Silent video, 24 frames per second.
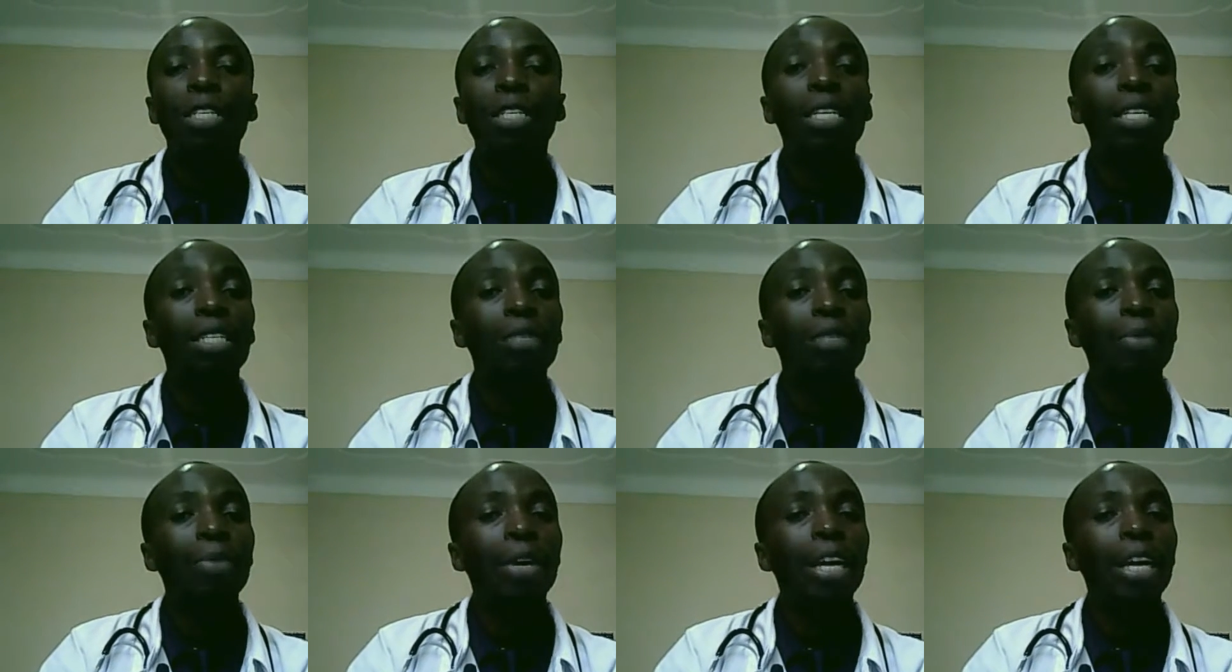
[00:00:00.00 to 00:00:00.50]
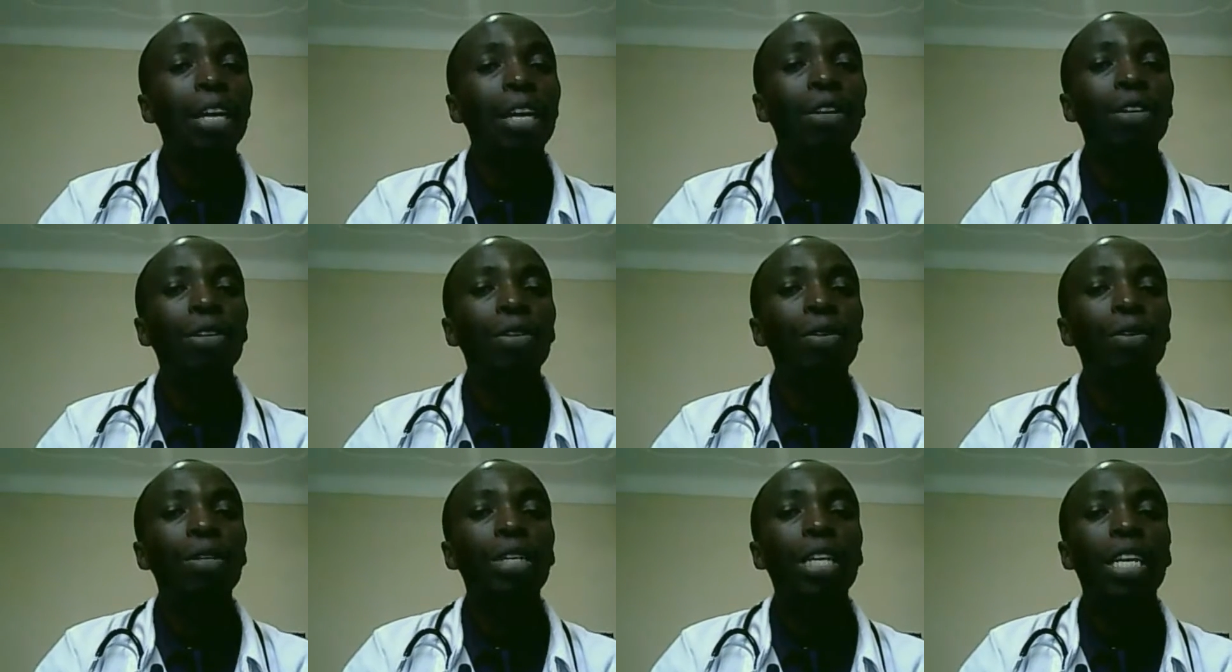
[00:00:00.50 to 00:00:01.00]
These may
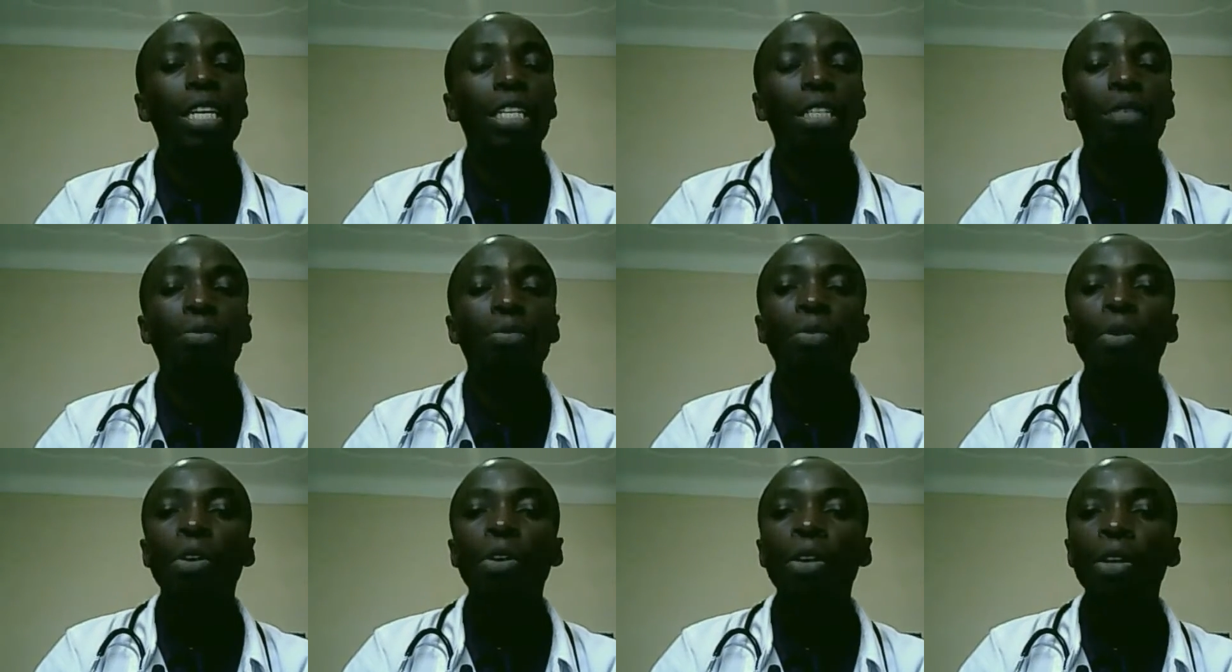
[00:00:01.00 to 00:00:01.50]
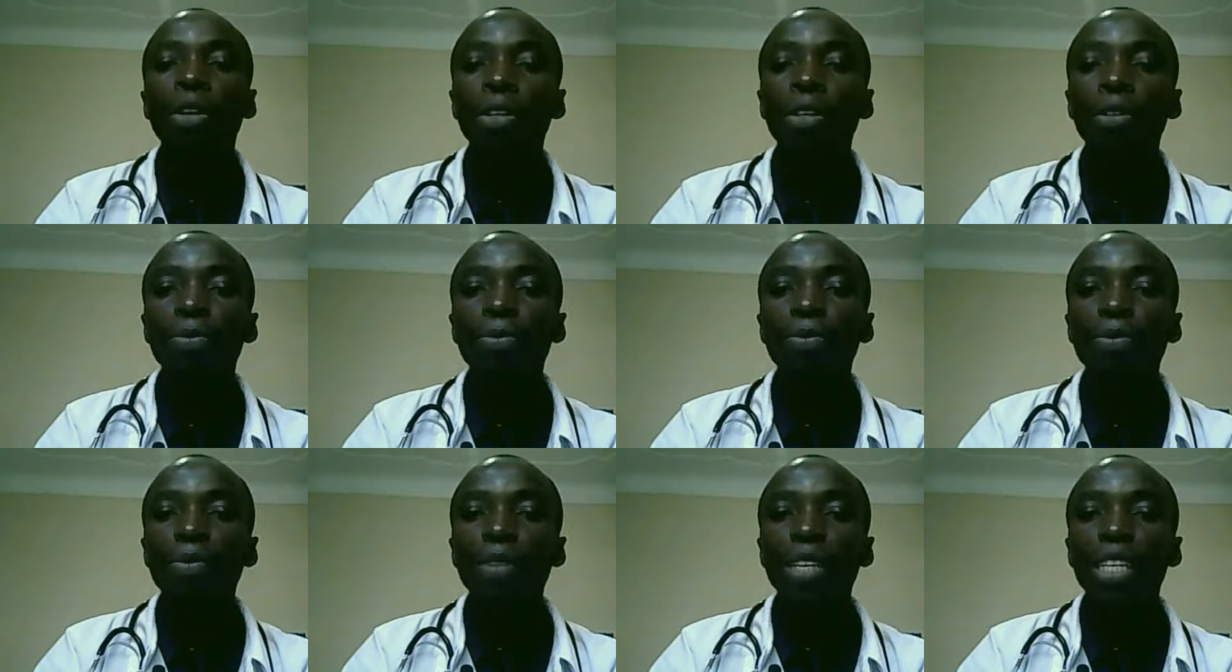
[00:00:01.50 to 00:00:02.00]
include the small
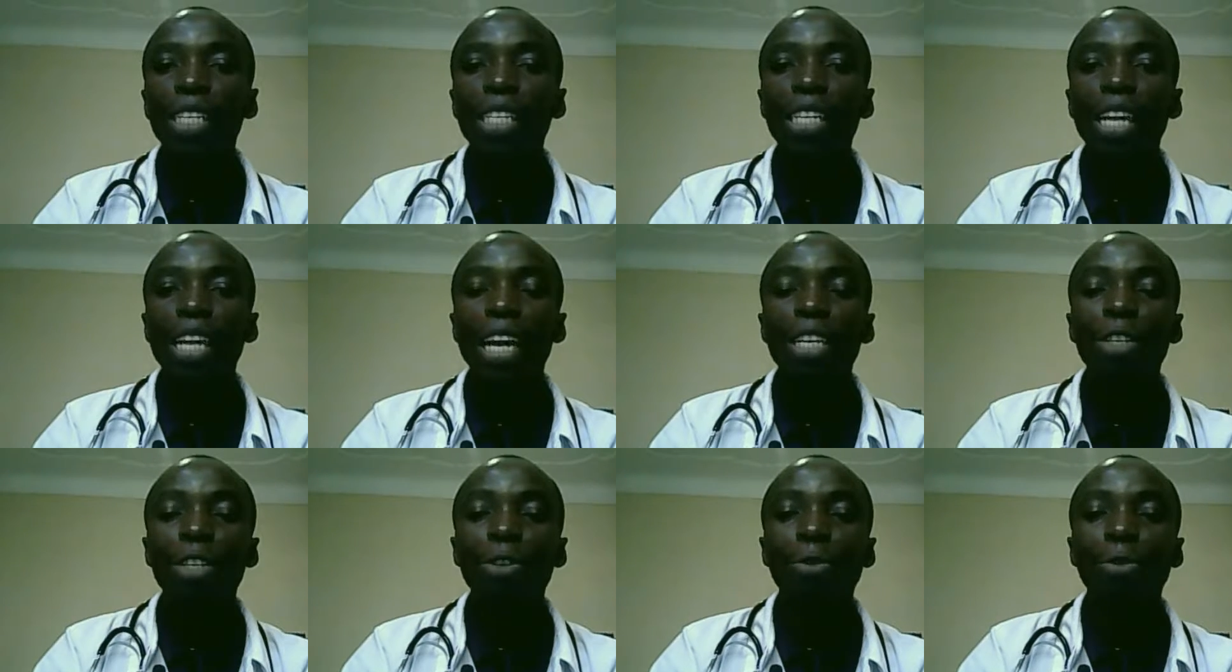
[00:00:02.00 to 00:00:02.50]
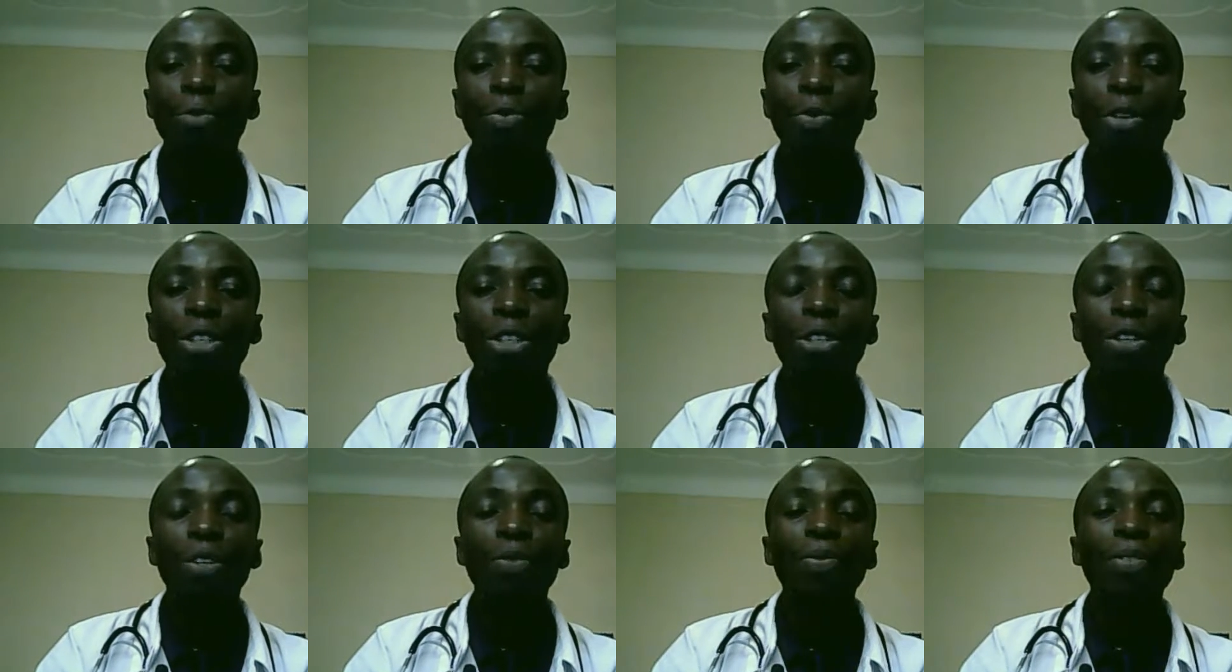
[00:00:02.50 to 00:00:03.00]
slice of
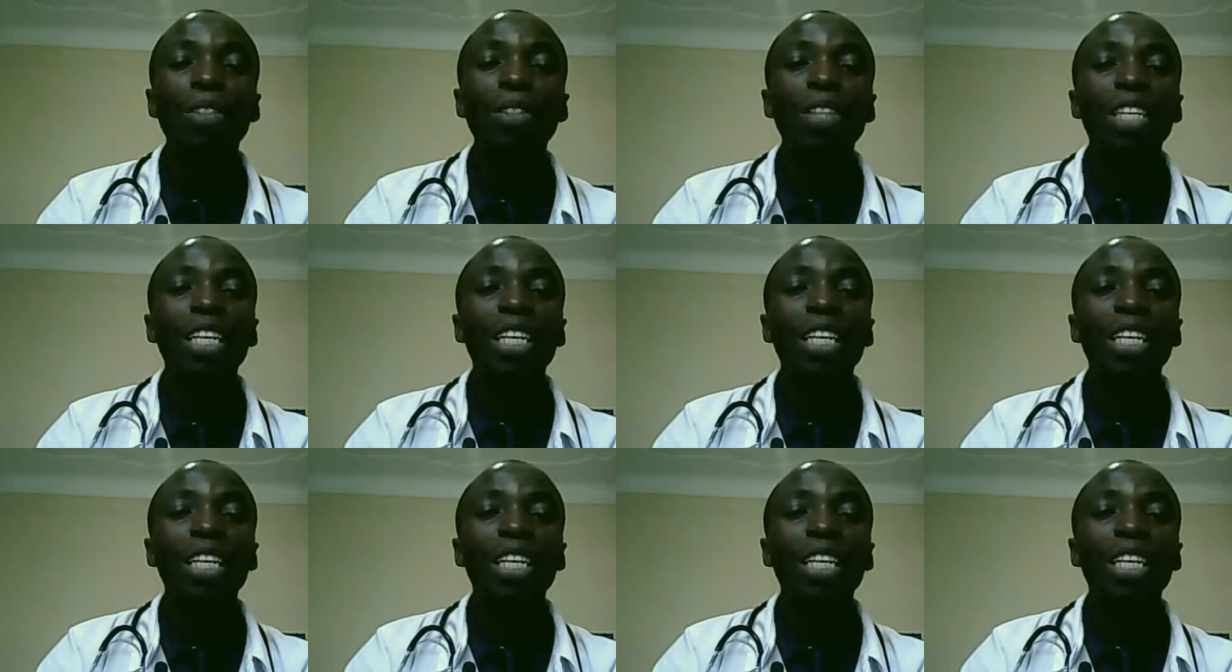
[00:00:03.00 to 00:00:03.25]
posho.